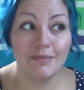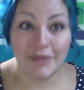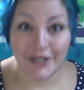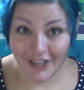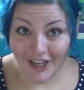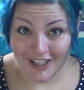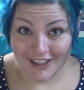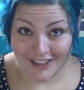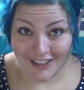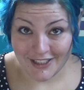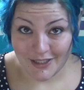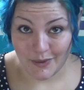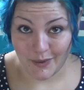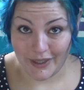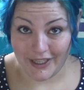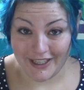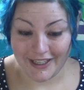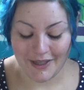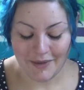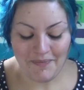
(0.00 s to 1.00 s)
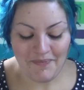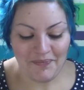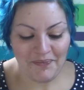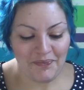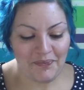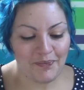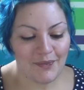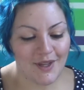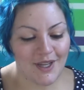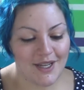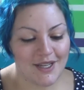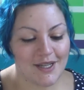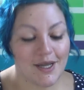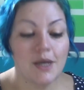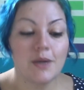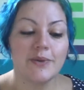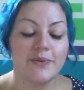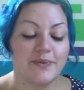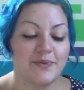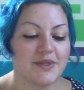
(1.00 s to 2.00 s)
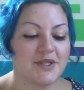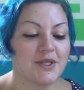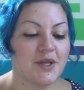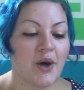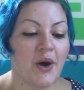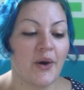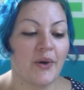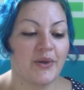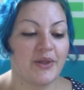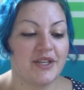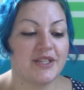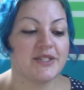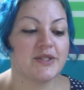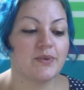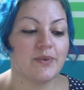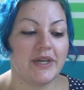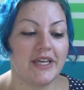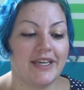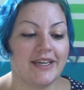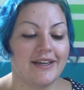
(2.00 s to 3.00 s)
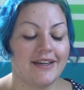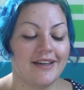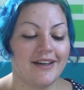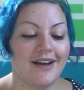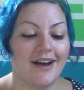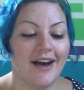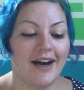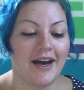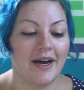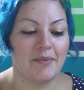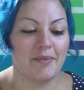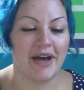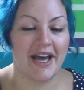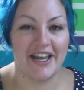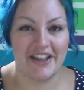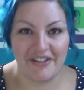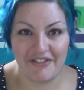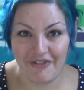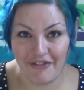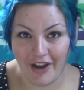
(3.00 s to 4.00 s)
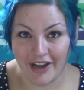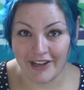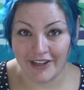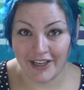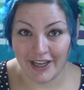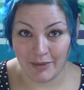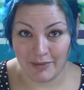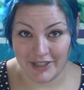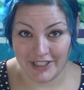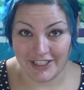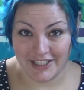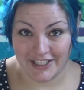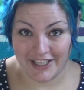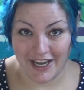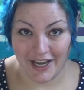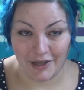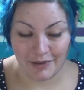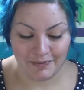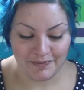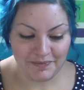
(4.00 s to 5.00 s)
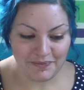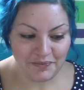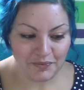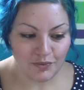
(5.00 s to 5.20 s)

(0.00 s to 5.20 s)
But not this week. So this week I had a friend come into town.